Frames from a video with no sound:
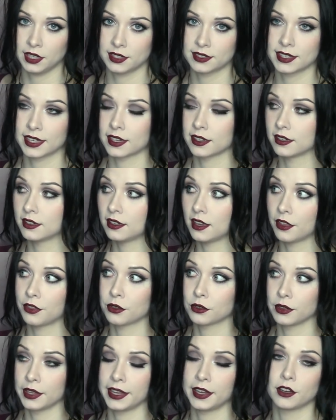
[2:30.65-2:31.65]
It's like
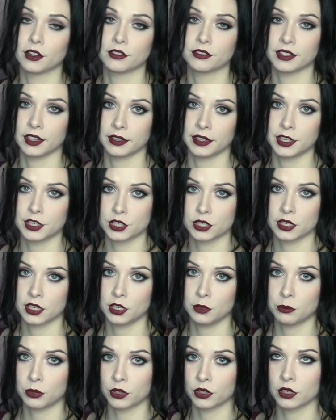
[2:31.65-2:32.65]
another layer of foundation that
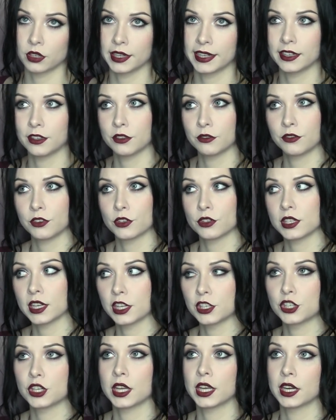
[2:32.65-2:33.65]
you put, like if you're
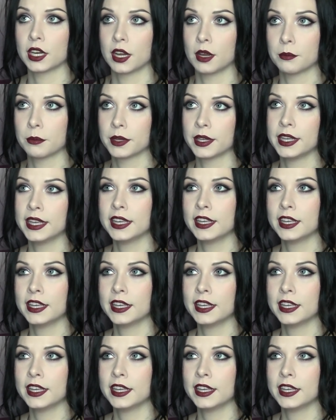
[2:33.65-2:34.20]
touching it up.